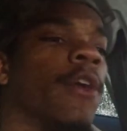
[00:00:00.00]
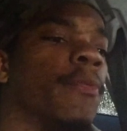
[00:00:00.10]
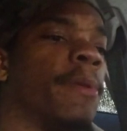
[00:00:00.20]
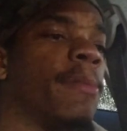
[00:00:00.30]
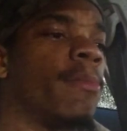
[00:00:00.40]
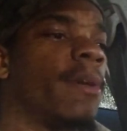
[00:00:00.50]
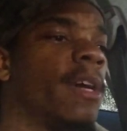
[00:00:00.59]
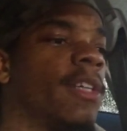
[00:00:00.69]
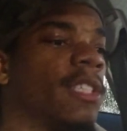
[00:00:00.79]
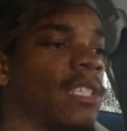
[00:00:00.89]
other people
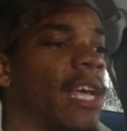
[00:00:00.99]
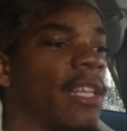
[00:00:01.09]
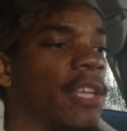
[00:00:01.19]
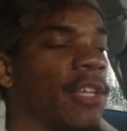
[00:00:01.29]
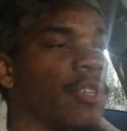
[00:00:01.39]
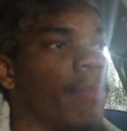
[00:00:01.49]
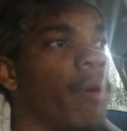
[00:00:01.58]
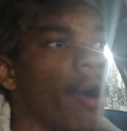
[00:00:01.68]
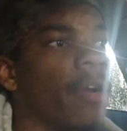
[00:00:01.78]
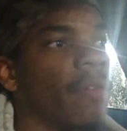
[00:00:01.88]
because it's like there's a
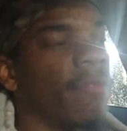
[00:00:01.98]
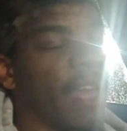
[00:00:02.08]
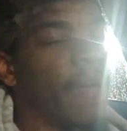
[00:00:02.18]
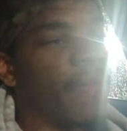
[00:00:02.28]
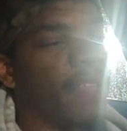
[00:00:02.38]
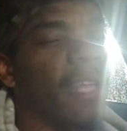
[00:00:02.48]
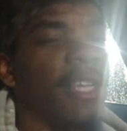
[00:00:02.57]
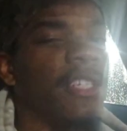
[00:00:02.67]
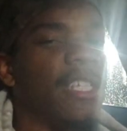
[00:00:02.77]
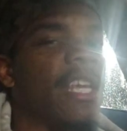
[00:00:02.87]
part of them that
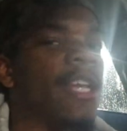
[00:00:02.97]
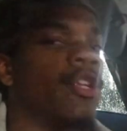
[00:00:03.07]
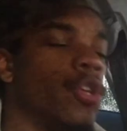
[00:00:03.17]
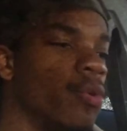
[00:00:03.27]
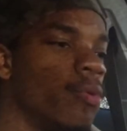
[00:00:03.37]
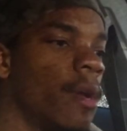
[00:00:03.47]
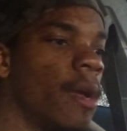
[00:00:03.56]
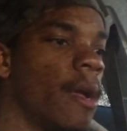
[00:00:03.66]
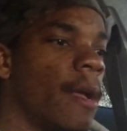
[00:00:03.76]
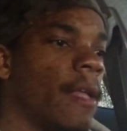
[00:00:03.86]
they see in you
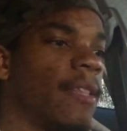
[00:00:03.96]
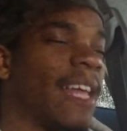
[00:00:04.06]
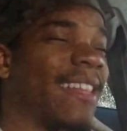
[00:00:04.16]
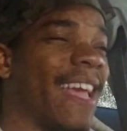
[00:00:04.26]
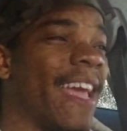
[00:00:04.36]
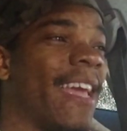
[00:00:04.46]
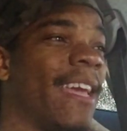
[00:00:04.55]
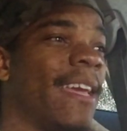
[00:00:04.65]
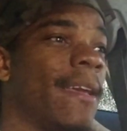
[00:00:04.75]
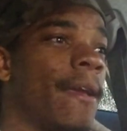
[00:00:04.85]
that
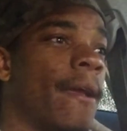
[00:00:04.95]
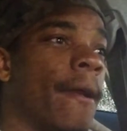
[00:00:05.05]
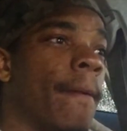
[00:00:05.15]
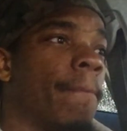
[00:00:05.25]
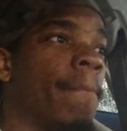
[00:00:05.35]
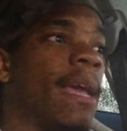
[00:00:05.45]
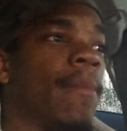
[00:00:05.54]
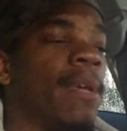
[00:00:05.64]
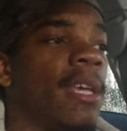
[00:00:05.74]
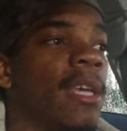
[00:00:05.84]
they
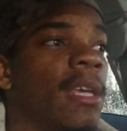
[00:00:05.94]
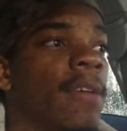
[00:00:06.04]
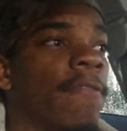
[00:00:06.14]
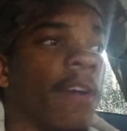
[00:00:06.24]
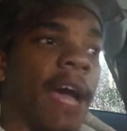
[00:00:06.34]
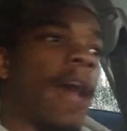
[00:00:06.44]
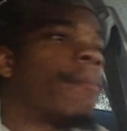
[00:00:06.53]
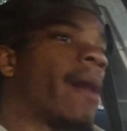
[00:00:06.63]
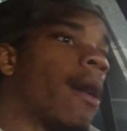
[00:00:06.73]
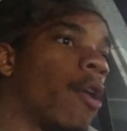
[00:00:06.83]
maybe forgot
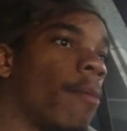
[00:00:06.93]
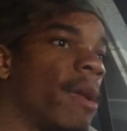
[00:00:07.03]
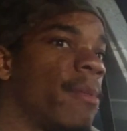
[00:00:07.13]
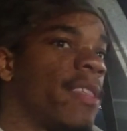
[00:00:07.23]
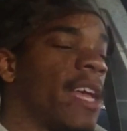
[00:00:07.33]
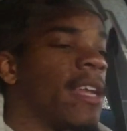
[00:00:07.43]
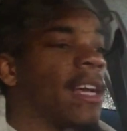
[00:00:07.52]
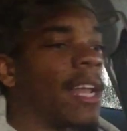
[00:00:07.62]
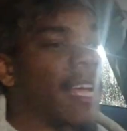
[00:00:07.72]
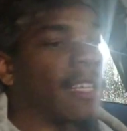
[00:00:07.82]
about or maybe they
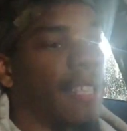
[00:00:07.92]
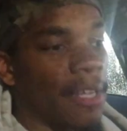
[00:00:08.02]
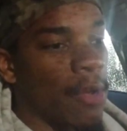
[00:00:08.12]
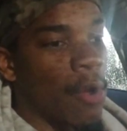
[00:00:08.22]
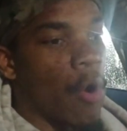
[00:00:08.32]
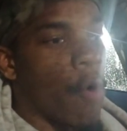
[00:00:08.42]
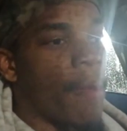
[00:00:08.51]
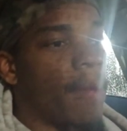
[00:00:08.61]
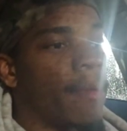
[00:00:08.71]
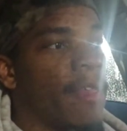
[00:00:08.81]
neglected or
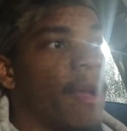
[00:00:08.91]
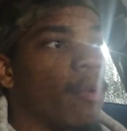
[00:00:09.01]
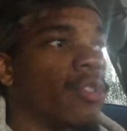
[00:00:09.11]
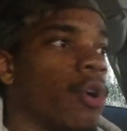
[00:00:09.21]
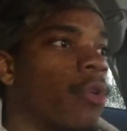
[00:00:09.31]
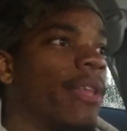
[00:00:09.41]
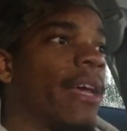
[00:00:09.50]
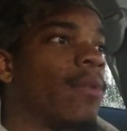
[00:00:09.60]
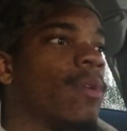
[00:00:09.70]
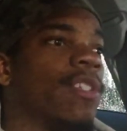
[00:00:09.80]
maybe they were told
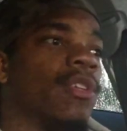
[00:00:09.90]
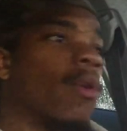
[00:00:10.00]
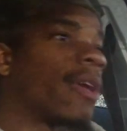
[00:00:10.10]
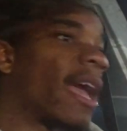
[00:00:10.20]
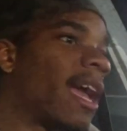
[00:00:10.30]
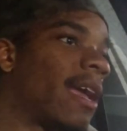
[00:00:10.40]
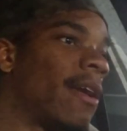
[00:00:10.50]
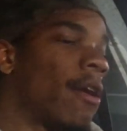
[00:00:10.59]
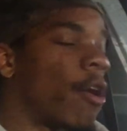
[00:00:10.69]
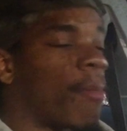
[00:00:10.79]
that it wasn't okay
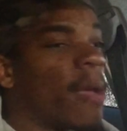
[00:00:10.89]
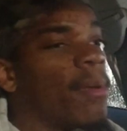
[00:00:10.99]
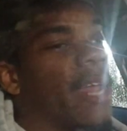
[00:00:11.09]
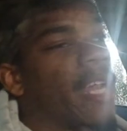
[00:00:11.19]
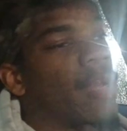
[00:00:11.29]
or maybe that